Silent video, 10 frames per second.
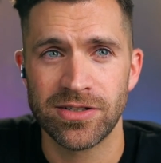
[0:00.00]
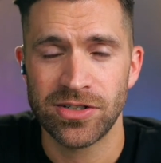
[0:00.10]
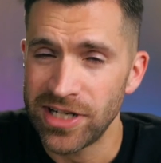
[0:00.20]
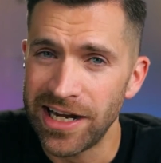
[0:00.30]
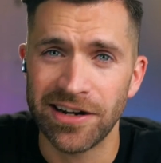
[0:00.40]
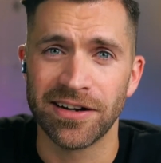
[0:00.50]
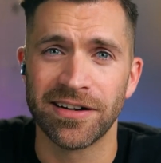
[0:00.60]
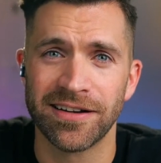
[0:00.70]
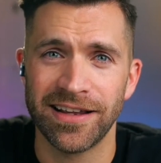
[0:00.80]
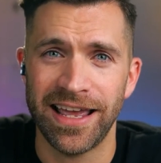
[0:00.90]

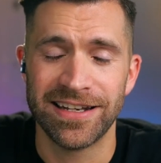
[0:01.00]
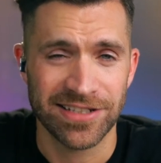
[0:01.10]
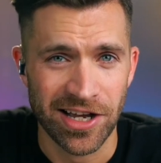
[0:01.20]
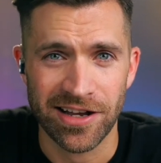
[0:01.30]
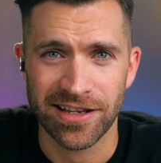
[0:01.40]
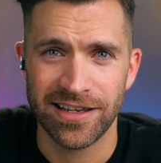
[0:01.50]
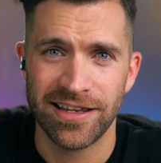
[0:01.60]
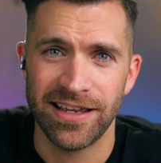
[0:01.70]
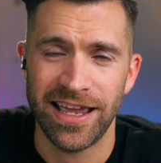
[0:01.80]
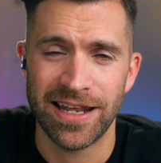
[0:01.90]
share and talk
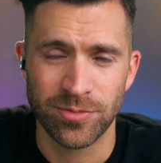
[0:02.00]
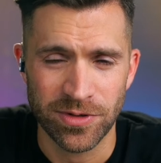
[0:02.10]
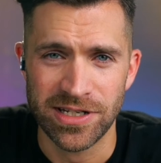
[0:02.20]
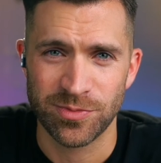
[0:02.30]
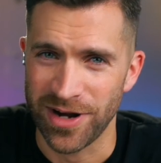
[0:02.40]
and preach.